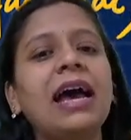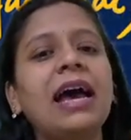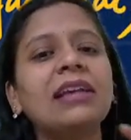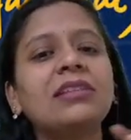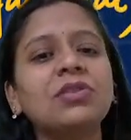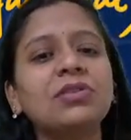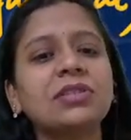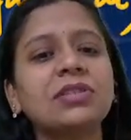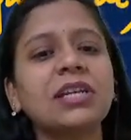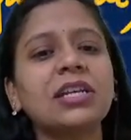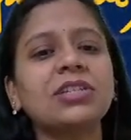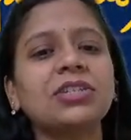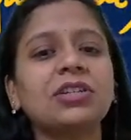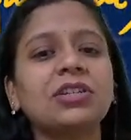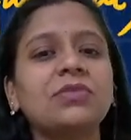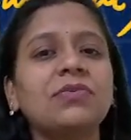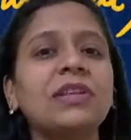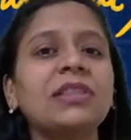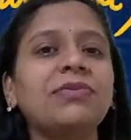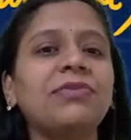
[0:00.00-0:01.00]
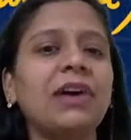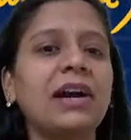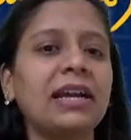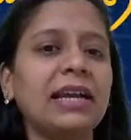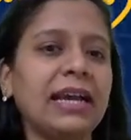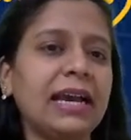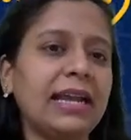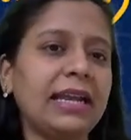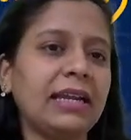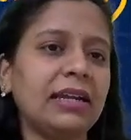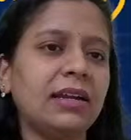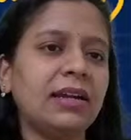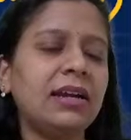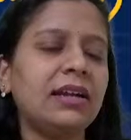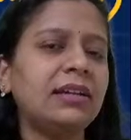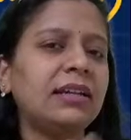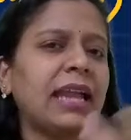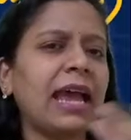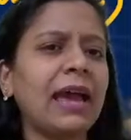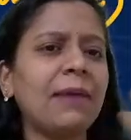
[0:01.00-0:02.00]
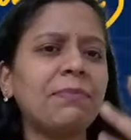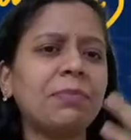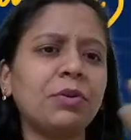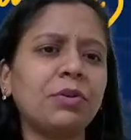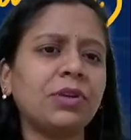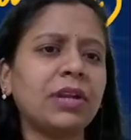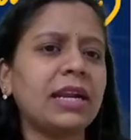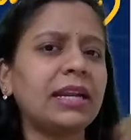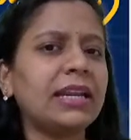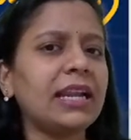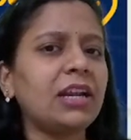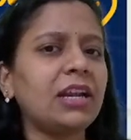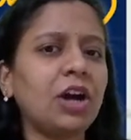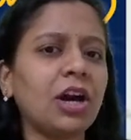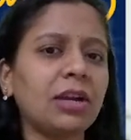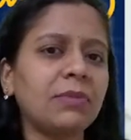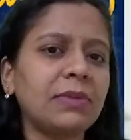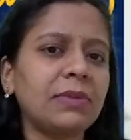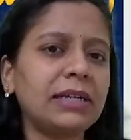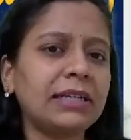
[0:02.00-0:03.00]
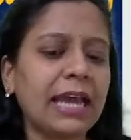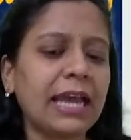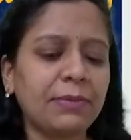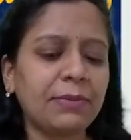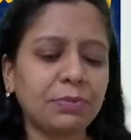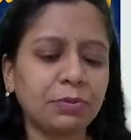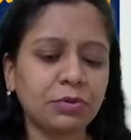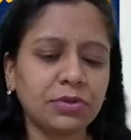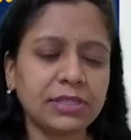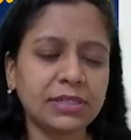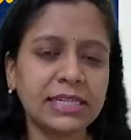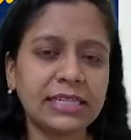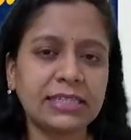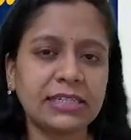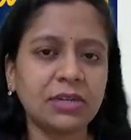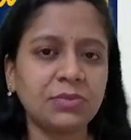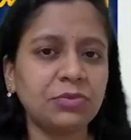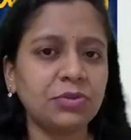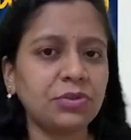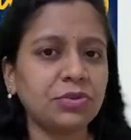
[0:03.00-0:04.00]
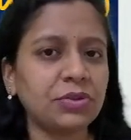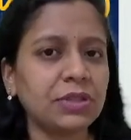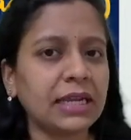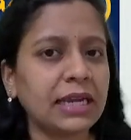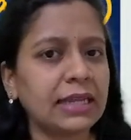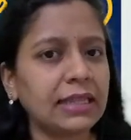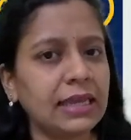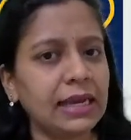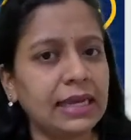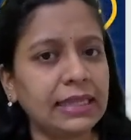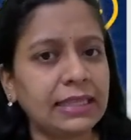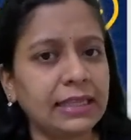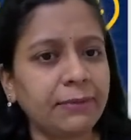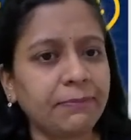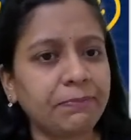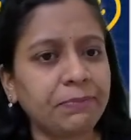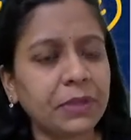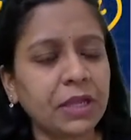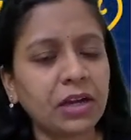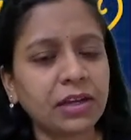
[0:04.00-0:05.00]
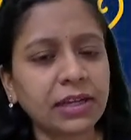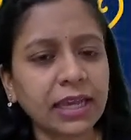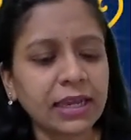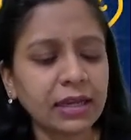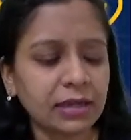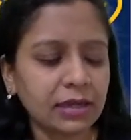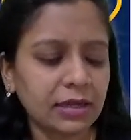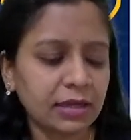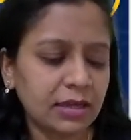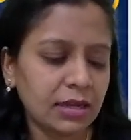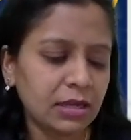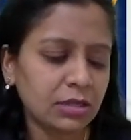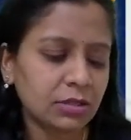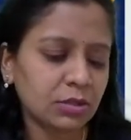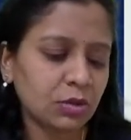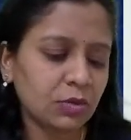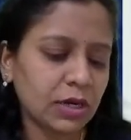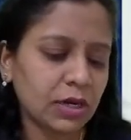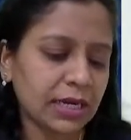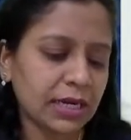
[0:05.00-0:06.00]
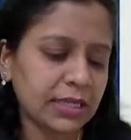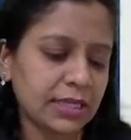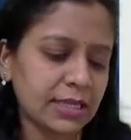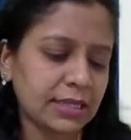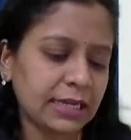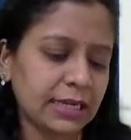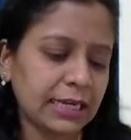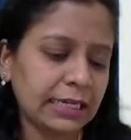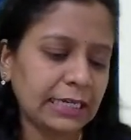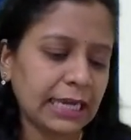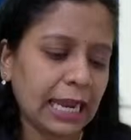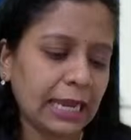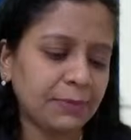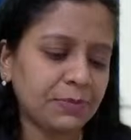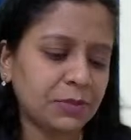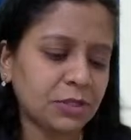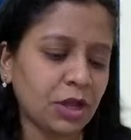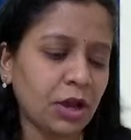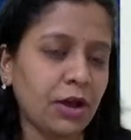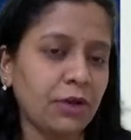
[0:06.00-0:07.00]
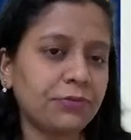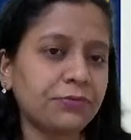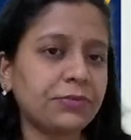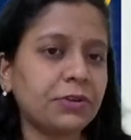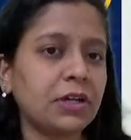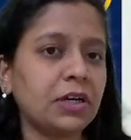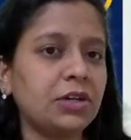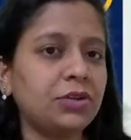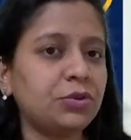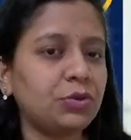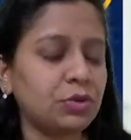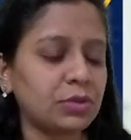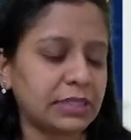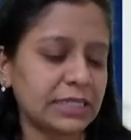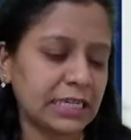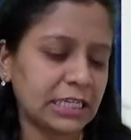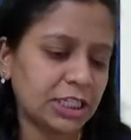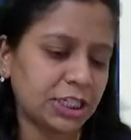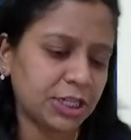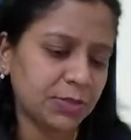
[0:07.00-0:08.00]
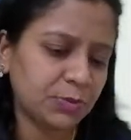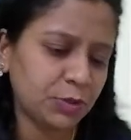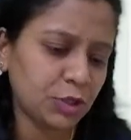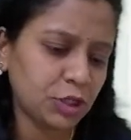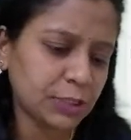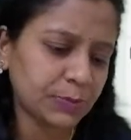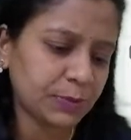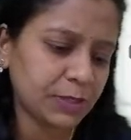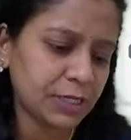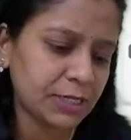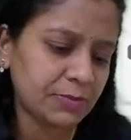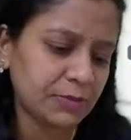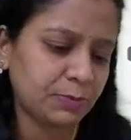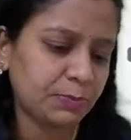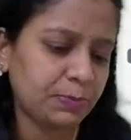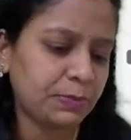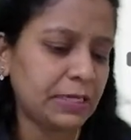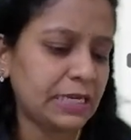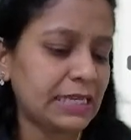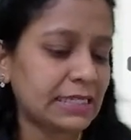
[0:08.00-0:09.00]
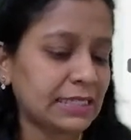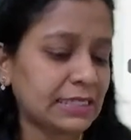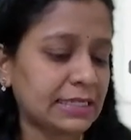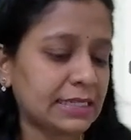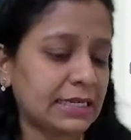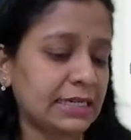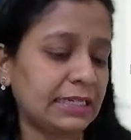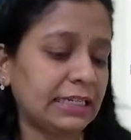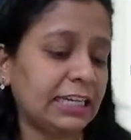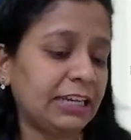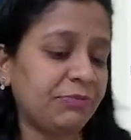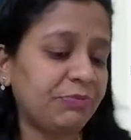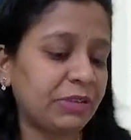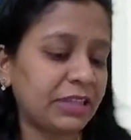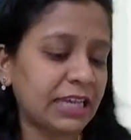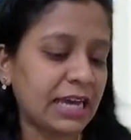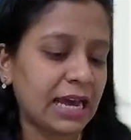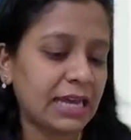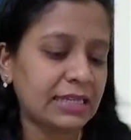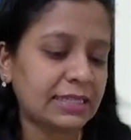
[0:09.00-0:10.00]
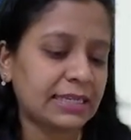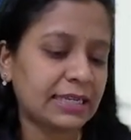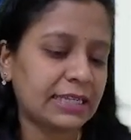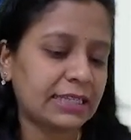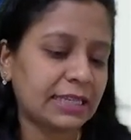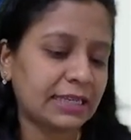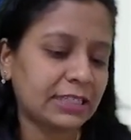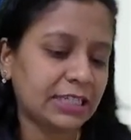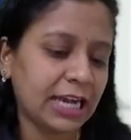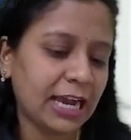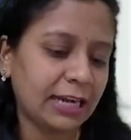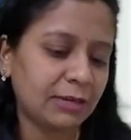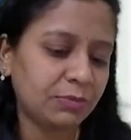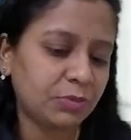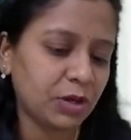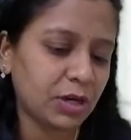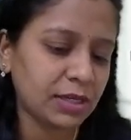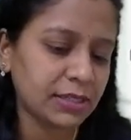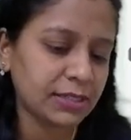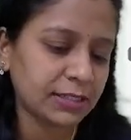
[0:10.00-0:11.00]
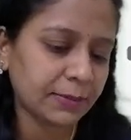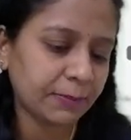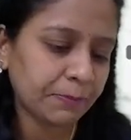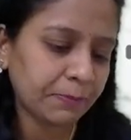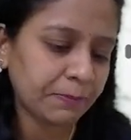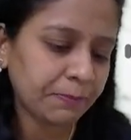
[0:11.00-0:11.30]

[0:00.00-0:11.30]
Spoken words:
association with fungi. Tap root ante normal tap root system untundi kada adi. Okay, so what are the three types of roots in gymnosperms? Please give me the answer in the chat box.